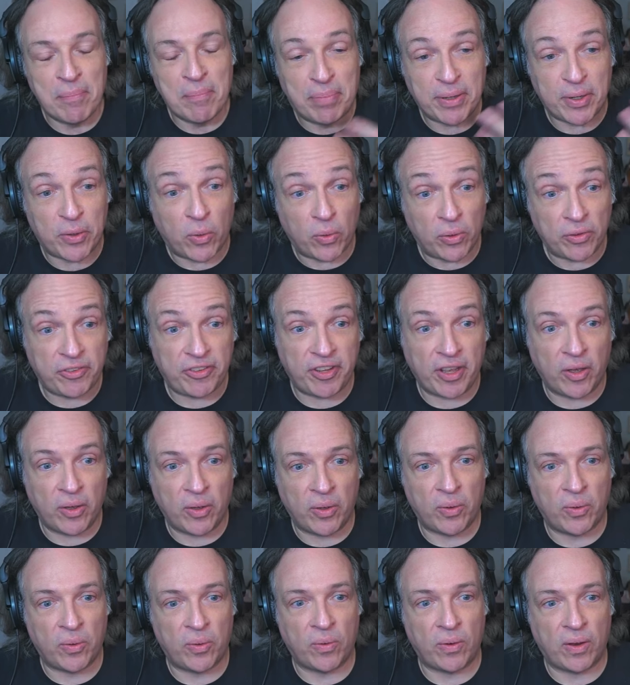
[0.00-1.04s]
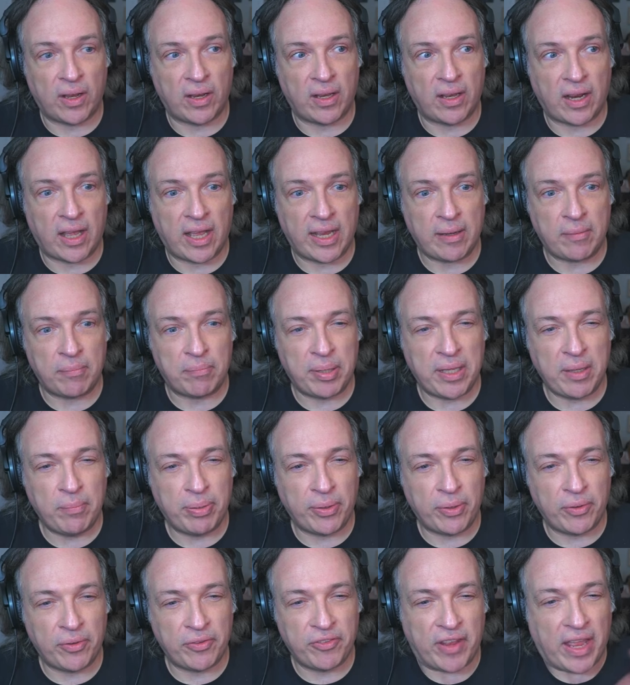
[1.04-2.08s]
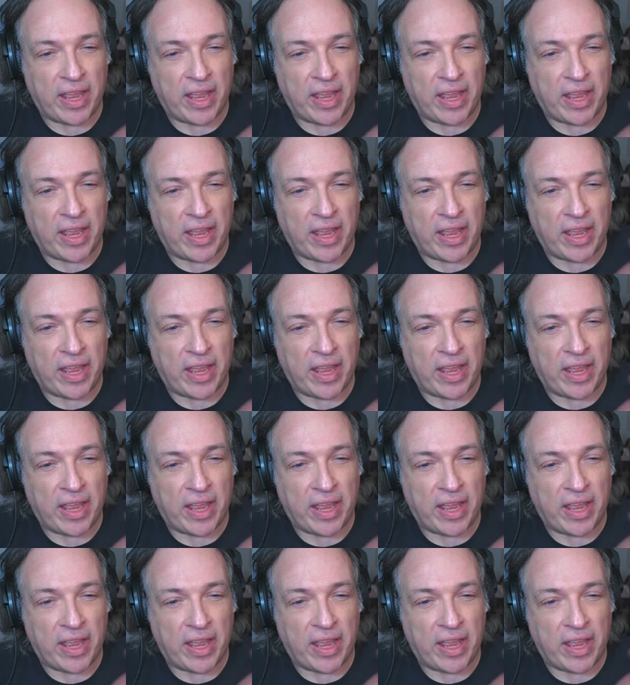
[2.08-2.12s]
but also, like people's